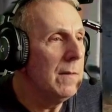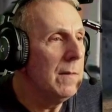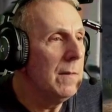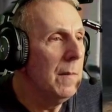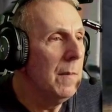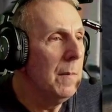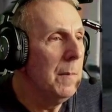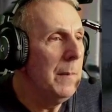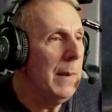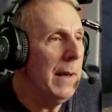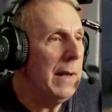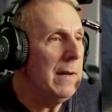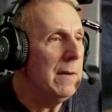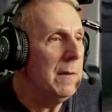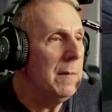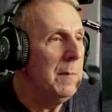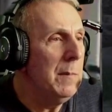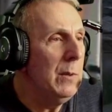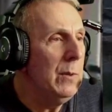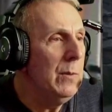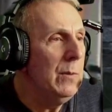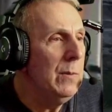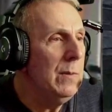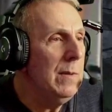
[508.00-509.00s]
Better
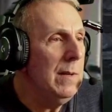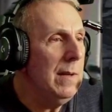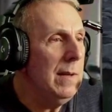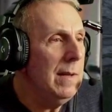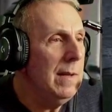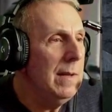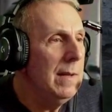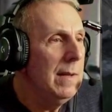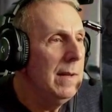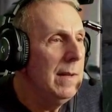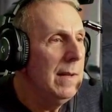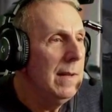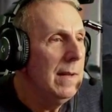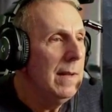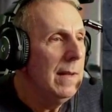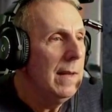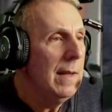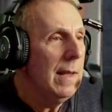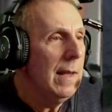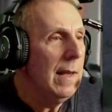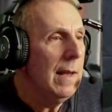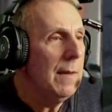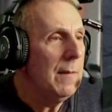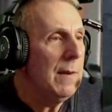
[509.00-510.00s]
Moon,
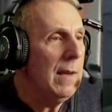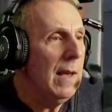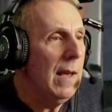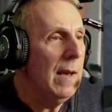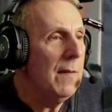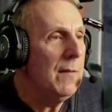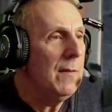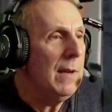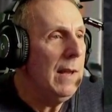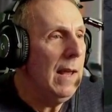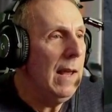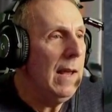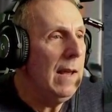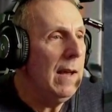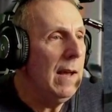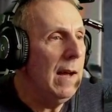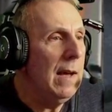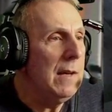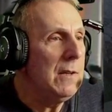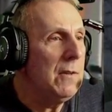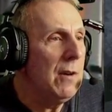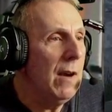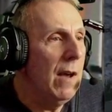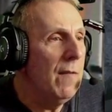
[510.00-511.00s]
and we have an AI
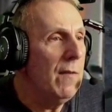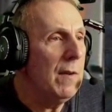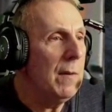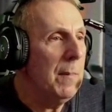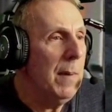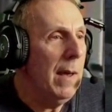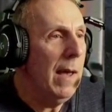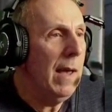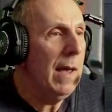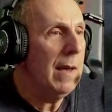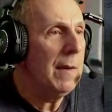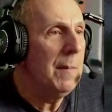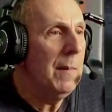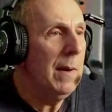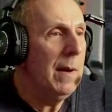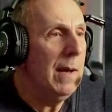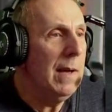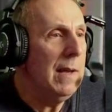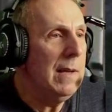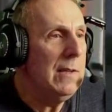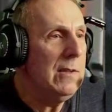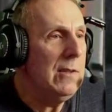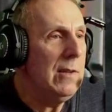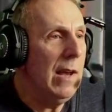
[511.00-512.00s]
traffic pack
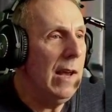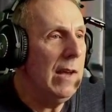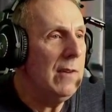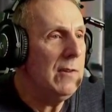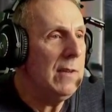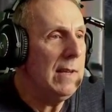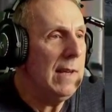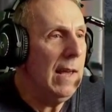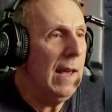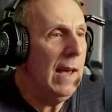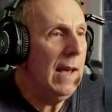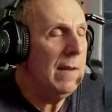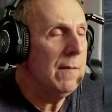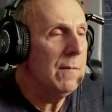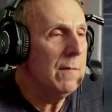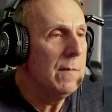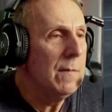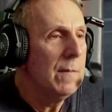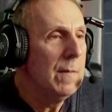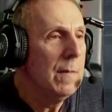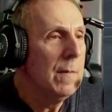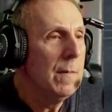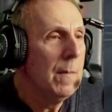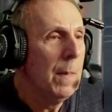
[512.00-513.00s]
by JHRacing.
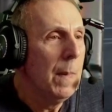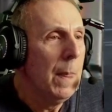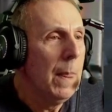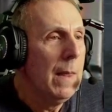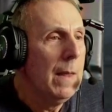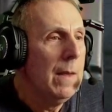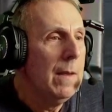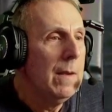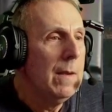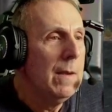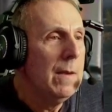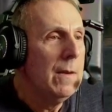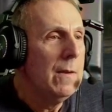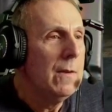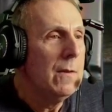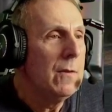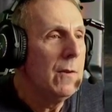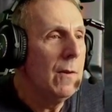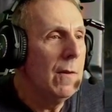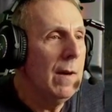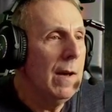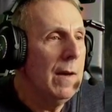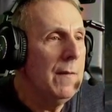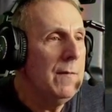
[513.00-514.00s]

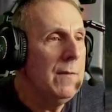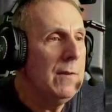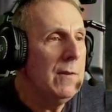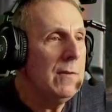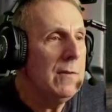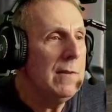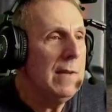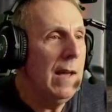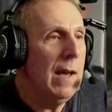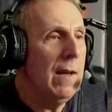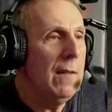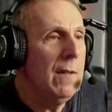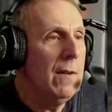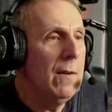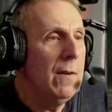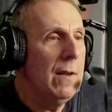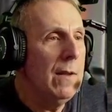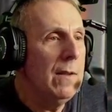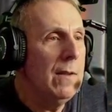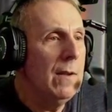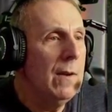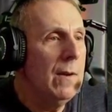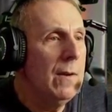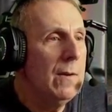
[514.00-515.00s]
So I've just downloaded
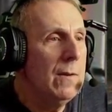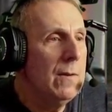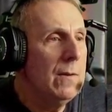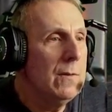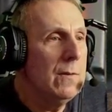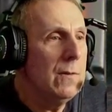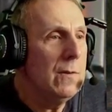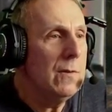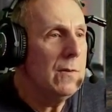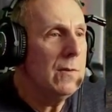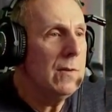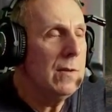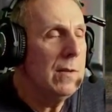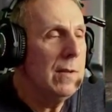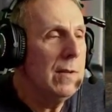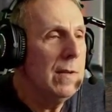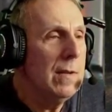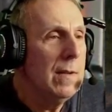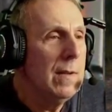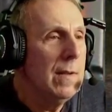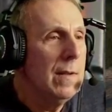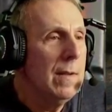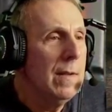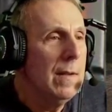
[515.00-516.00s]
those.
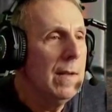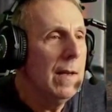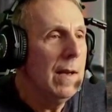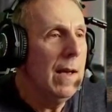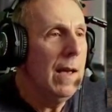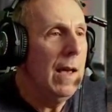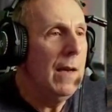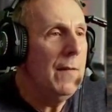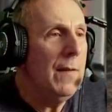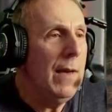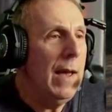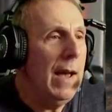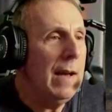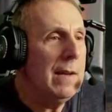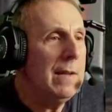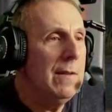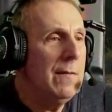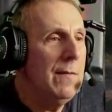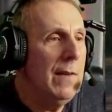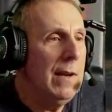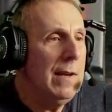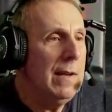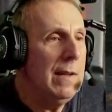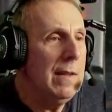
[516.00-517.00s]
I've
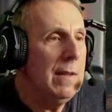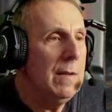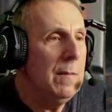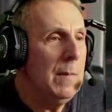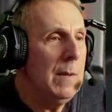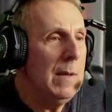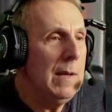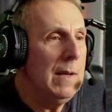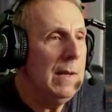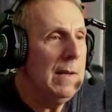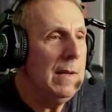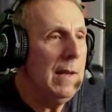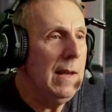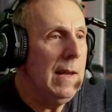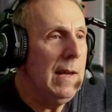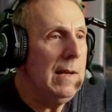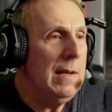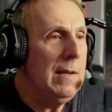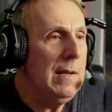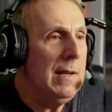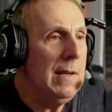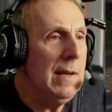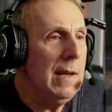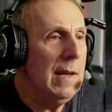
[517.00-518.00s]
activated them in
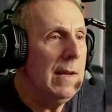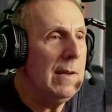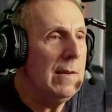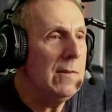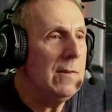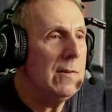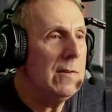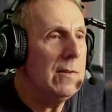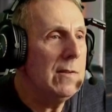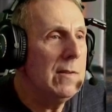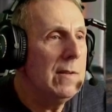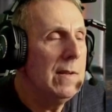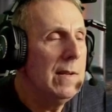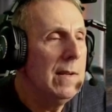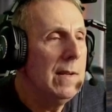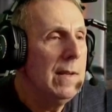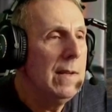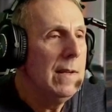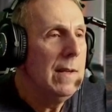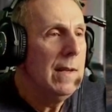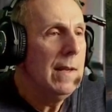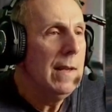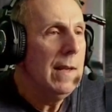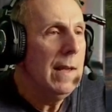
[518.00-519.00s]
ATS,
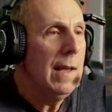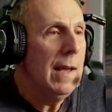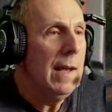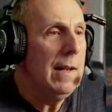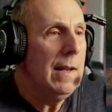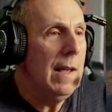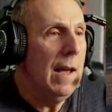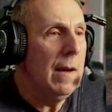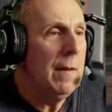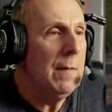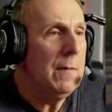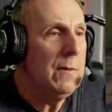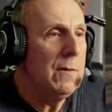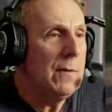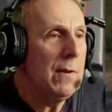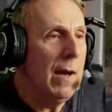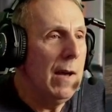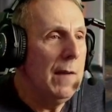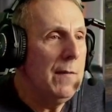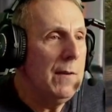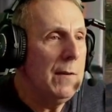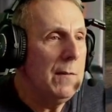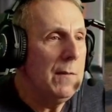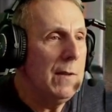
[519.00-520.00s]
and now I'm
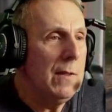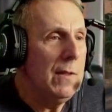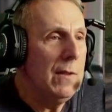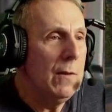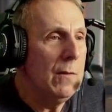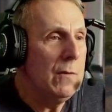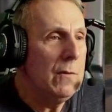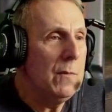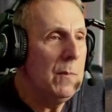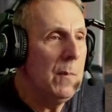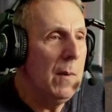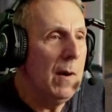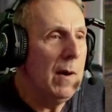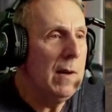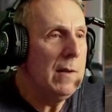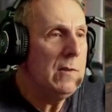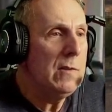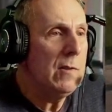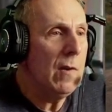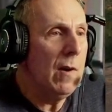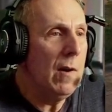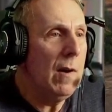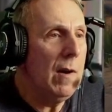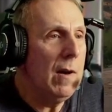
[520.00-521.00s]
driving with those mods
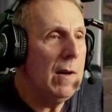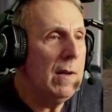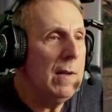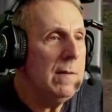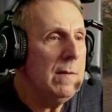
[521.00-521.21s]
on,